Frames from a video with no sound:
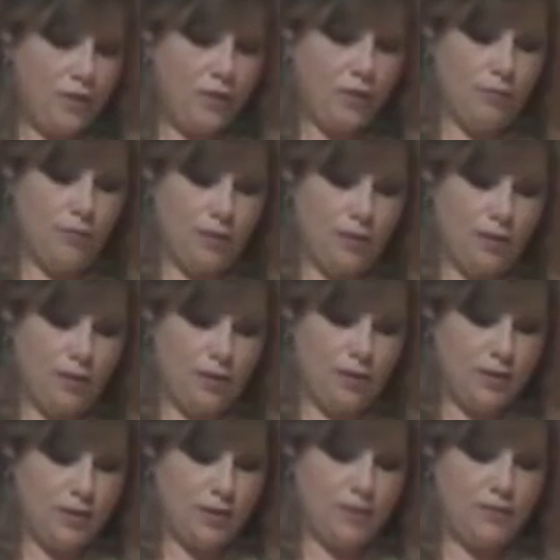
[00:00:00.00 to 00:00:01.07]
Oh my
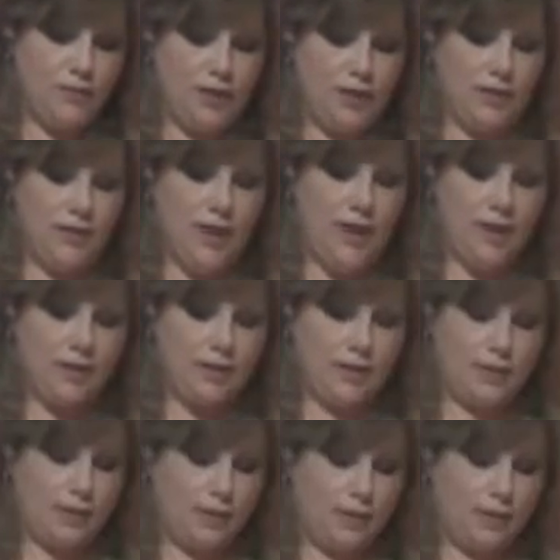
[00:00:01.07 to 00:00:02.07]
goodness, it's fantastic.